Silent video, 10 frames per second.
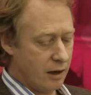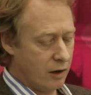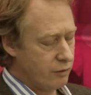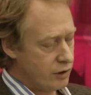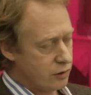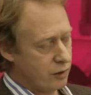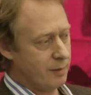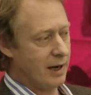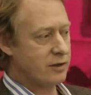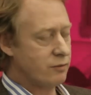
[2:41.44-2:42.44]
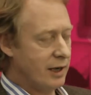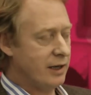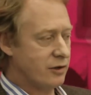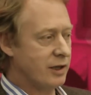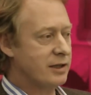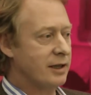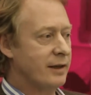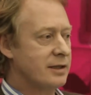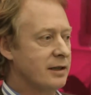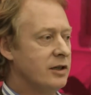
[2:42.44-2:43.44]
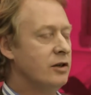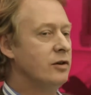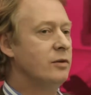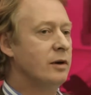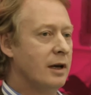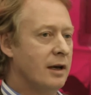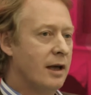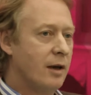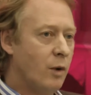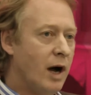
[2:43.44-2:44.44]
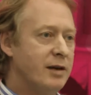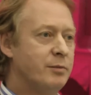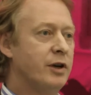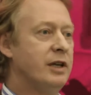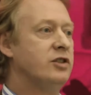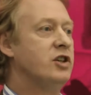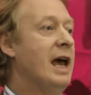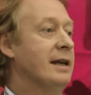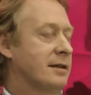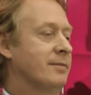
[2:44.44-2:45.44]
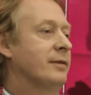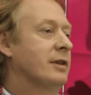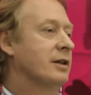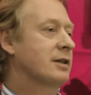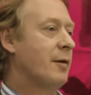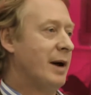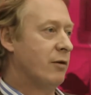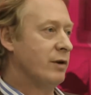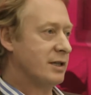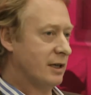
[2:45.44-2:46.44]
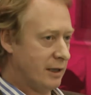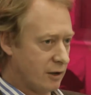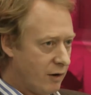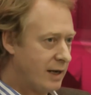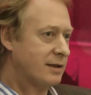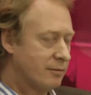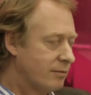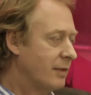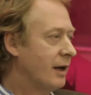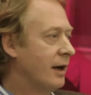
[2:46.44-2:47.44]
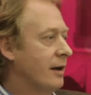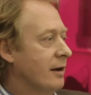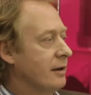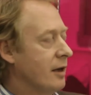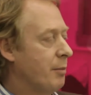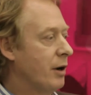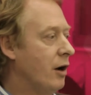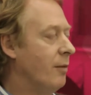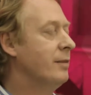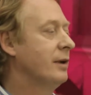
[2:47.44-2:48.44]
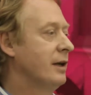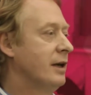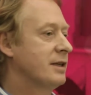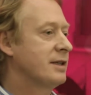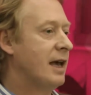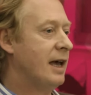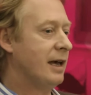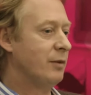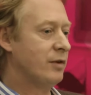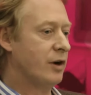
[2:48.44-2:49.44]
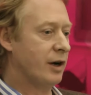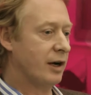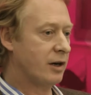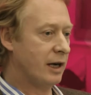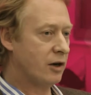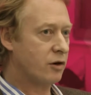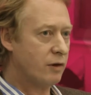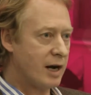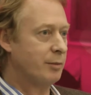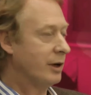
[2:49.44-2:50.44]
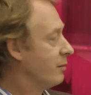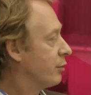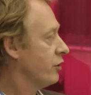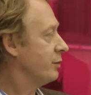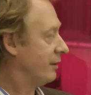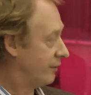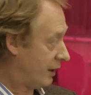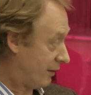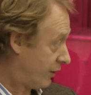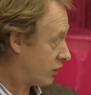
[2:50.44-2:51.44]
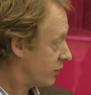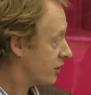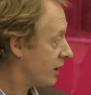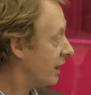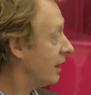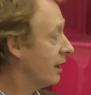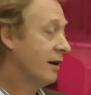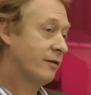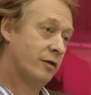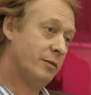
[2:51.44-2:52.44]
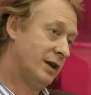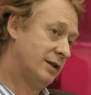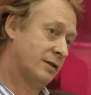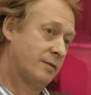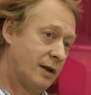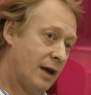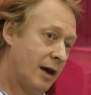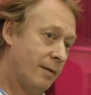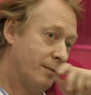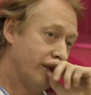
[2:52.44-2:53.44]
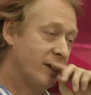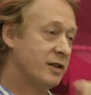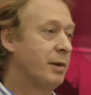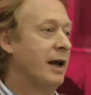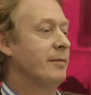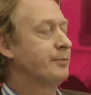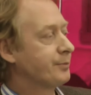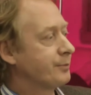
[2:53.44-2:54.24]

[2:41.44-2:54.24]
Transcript: Henri is talking about is really interesting. There's a new wide-bodied jet that has come out recently to great aplomb, saying we've got an incredible improvement in efficiency from this plane.